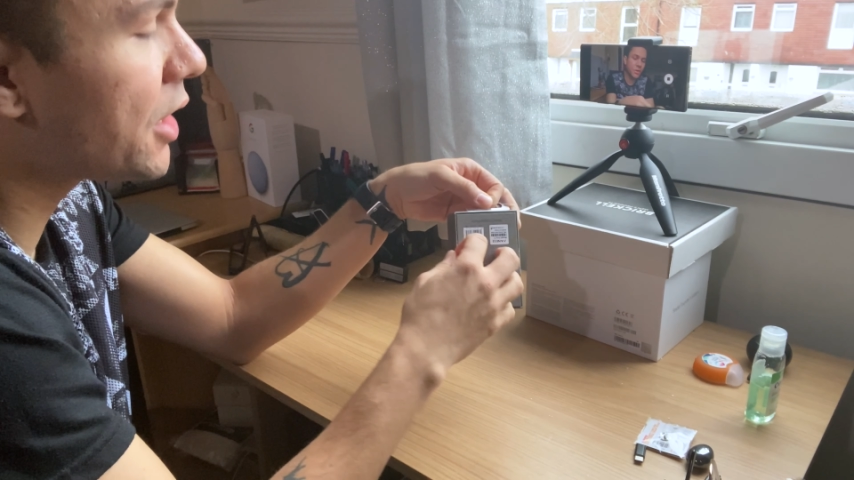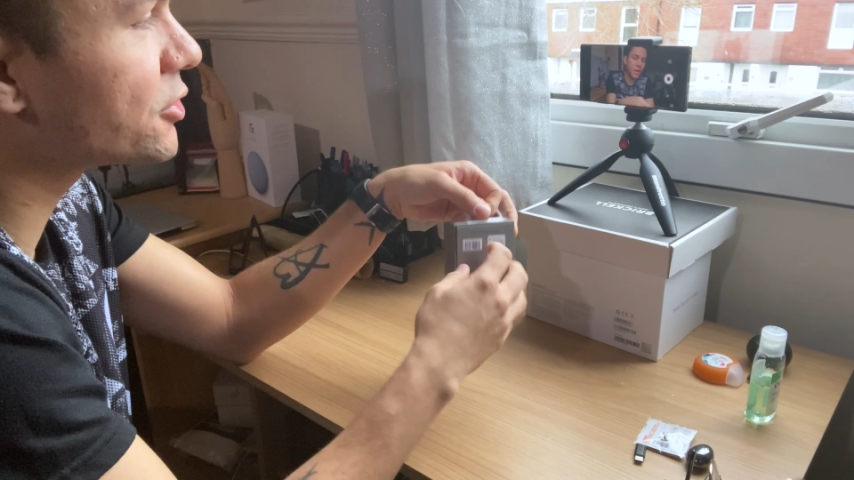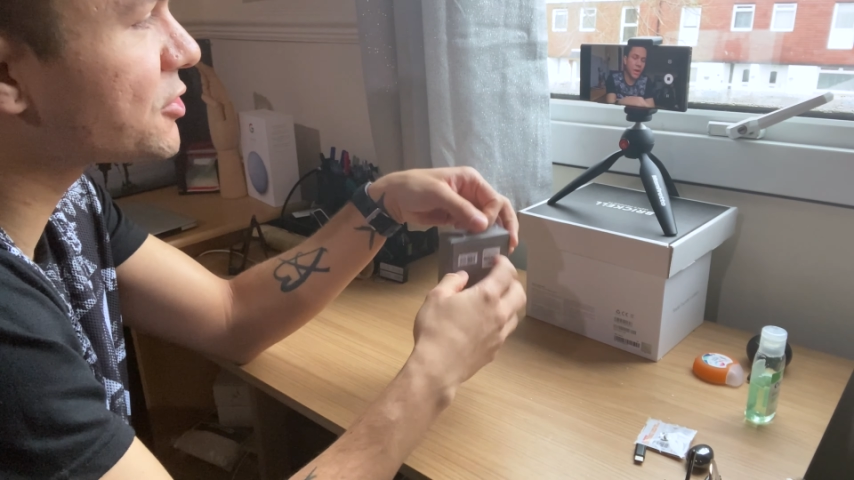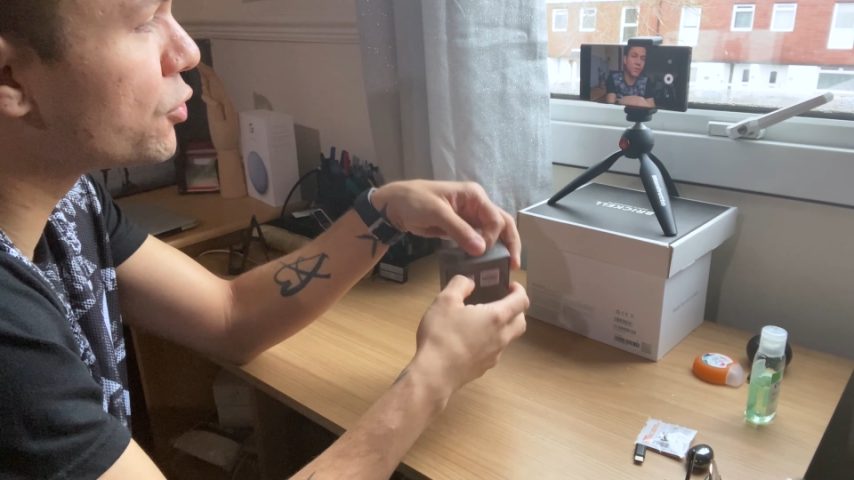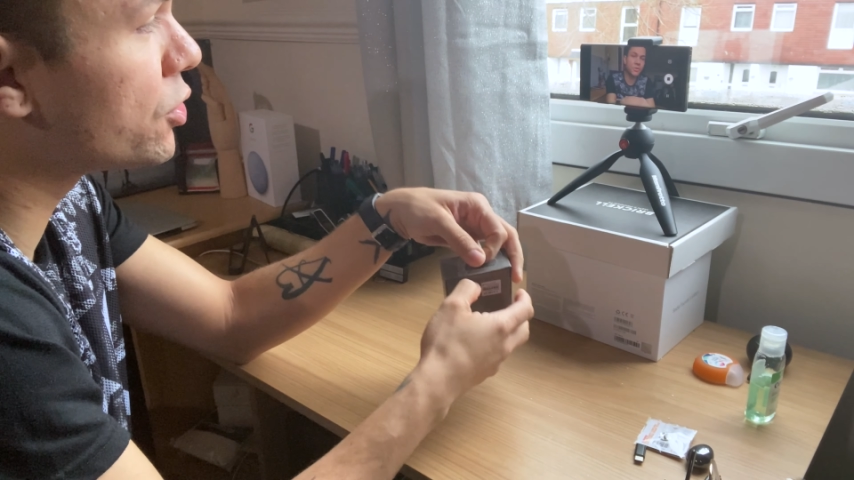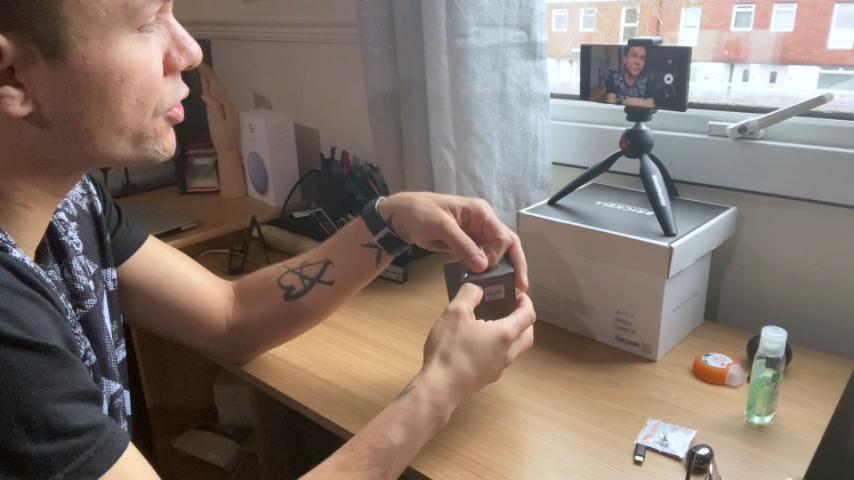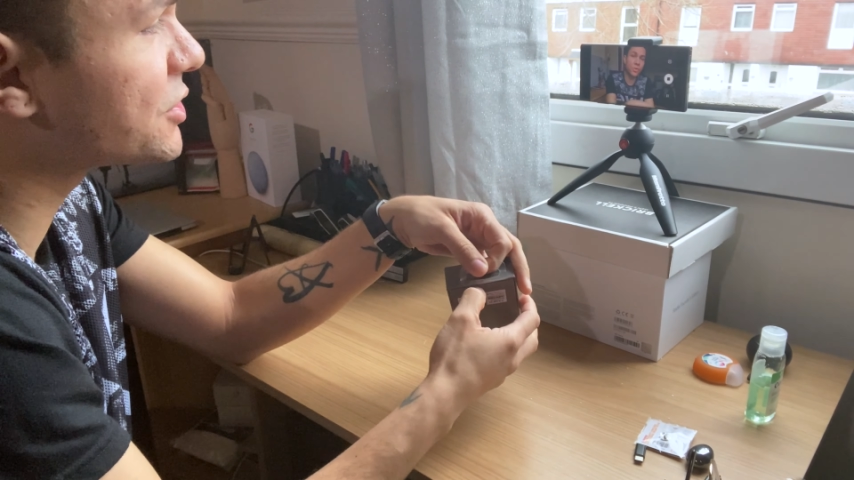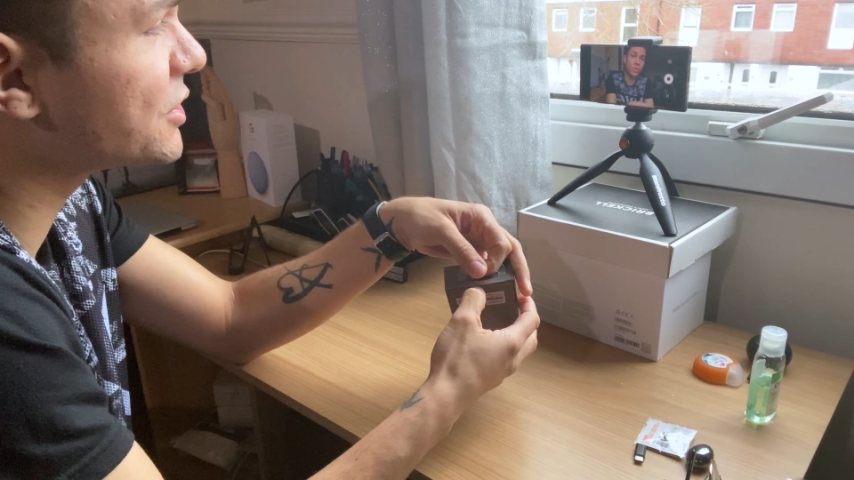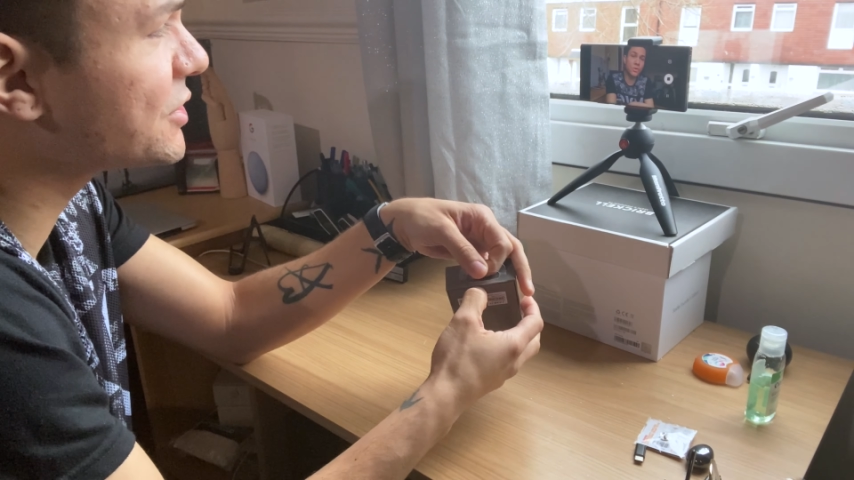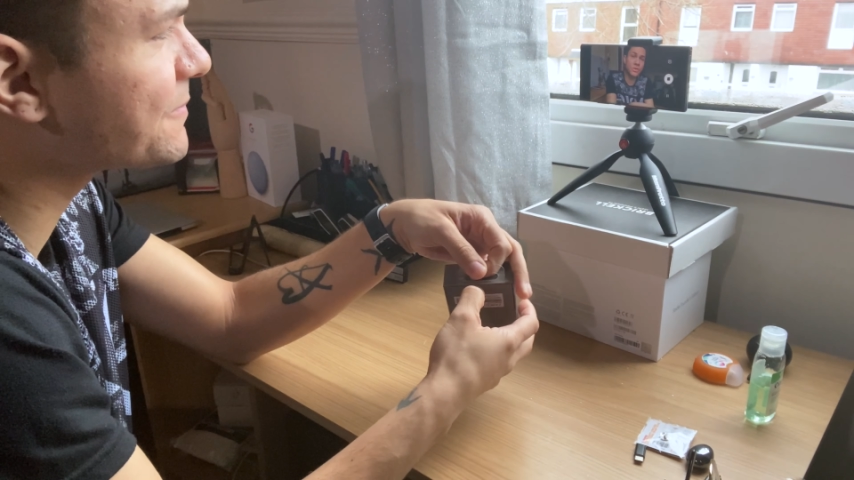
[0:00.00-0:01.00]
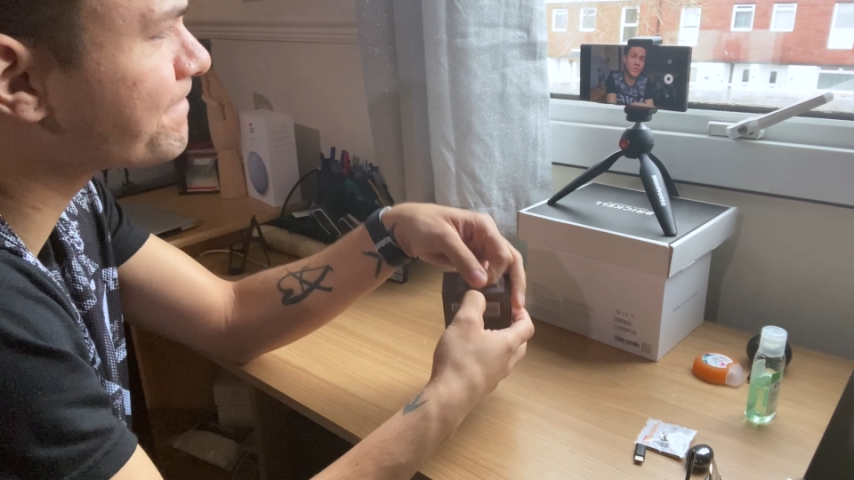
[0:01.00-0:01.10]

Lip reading: small this is.